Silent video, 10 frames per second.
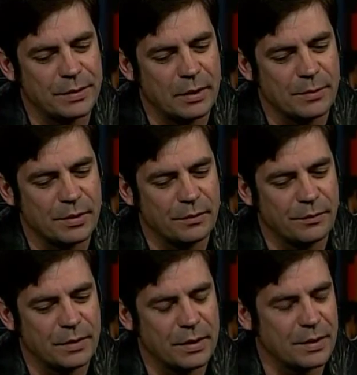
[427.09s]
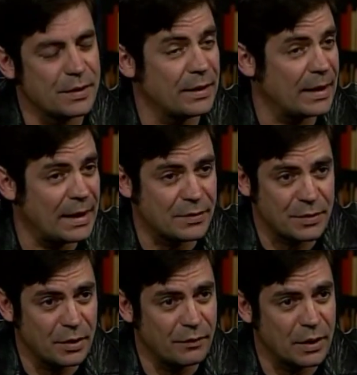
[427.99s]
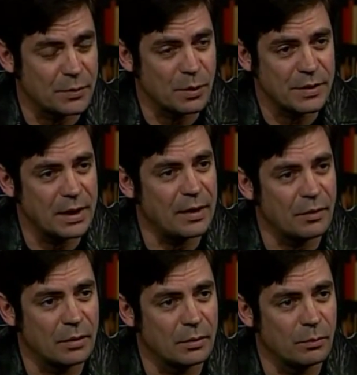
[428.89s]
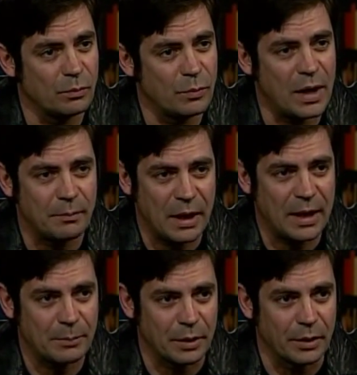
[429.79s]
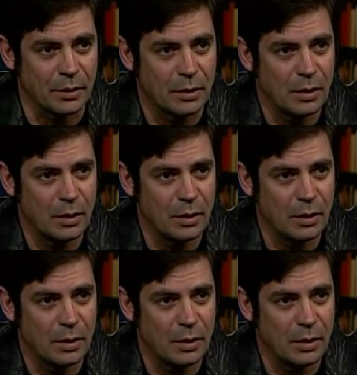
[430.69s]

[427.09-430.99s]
terms of, to the extent they had surveys, was he ever unpopular?